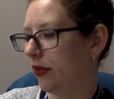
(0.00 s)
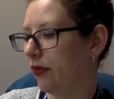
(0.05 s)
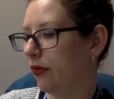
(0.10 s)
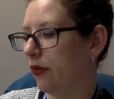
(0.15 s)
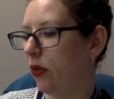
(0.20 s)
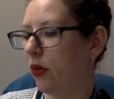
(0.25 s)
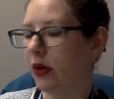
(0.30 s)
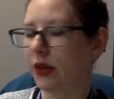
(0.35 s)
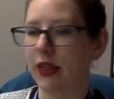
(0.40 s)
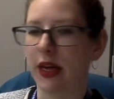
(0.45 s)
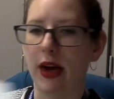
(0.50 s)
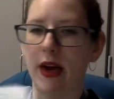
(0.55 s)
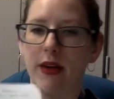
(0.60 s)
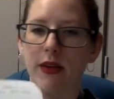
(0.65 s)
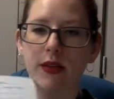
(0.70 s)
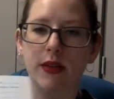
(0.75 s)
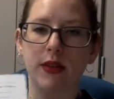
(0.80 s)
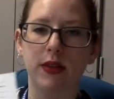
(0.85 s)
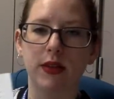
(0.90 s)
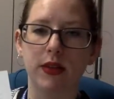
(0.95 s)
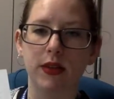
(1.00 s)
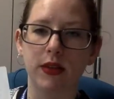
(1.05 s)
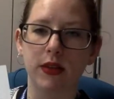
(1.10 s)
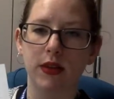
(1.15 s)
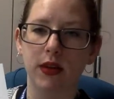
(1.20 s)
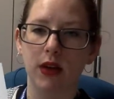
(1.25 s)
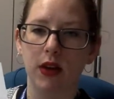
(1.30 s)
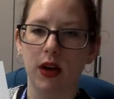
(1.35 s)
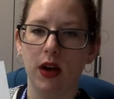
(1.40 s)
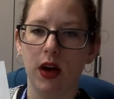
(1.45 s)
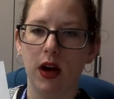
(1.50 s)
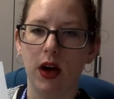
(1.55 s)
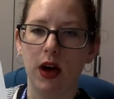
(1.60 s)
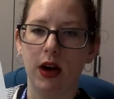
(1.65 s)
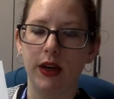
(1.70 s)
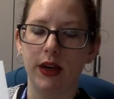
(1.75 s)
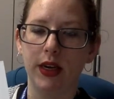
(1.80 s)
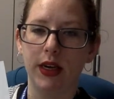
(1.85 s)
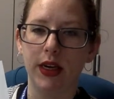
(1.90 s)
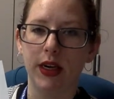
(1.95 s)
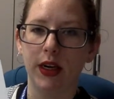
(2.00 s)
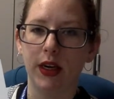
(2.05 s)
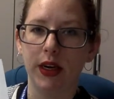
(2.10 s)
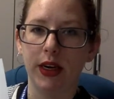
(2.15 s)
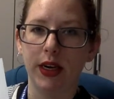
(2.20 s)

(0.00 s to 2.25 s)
4 tasks on here.